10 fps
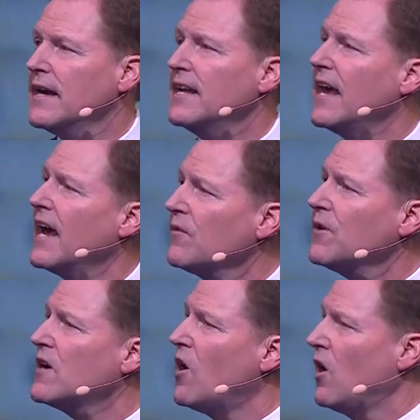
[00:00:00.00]
In
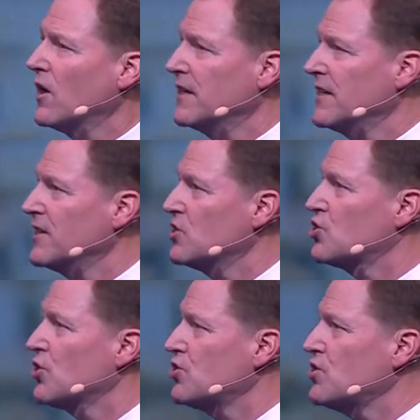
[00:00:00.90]
every calling in the
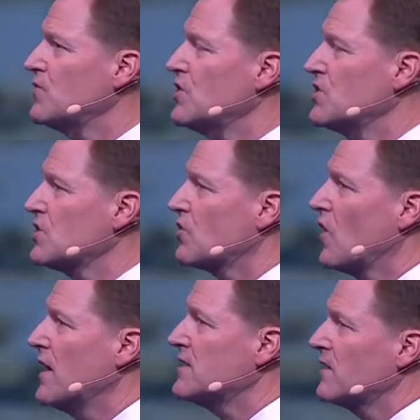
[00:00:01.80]
Church of Jesus
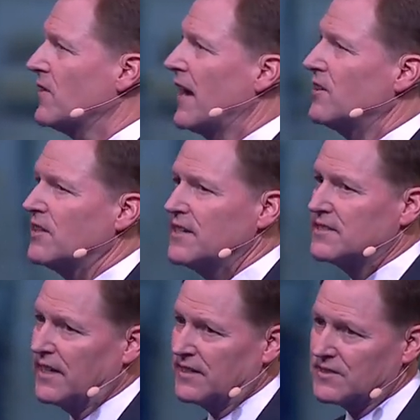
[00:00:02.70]
Christ of Latter-day
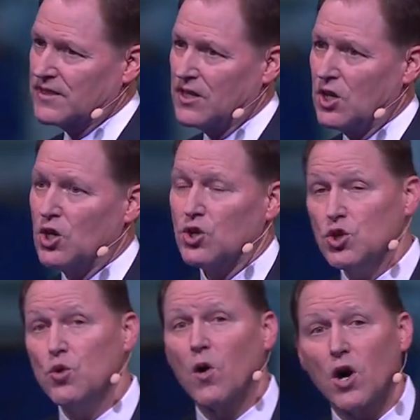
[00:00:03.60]
Saints,
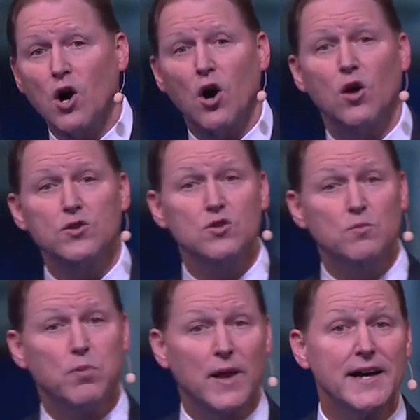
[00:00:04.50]
you are called to
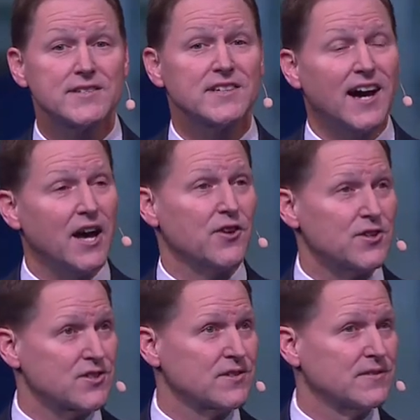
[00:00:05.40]
bless
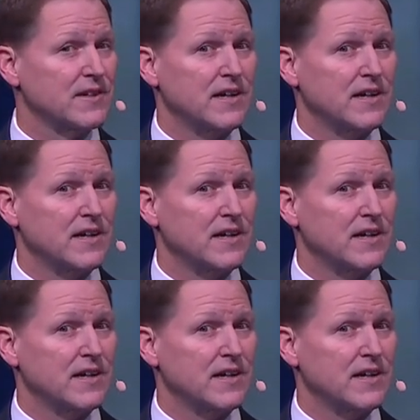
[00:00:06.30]
others.